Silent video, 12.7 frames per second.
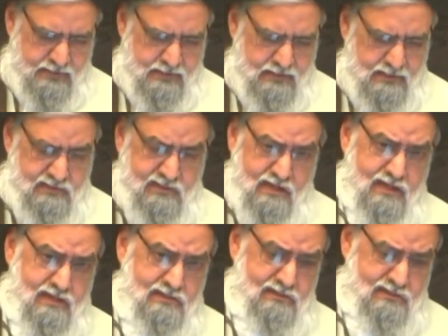He
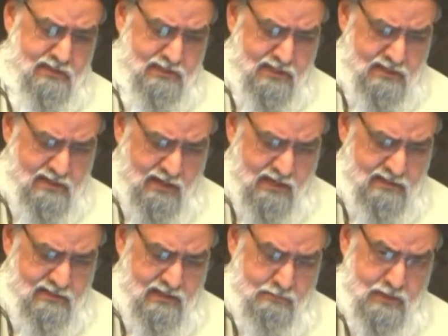says, Yadai
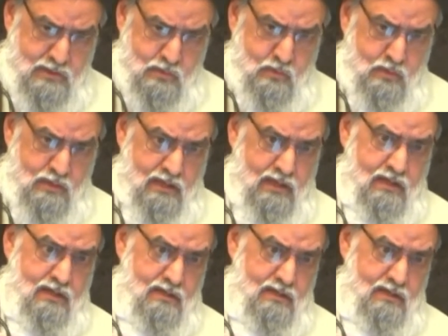anka mashghula.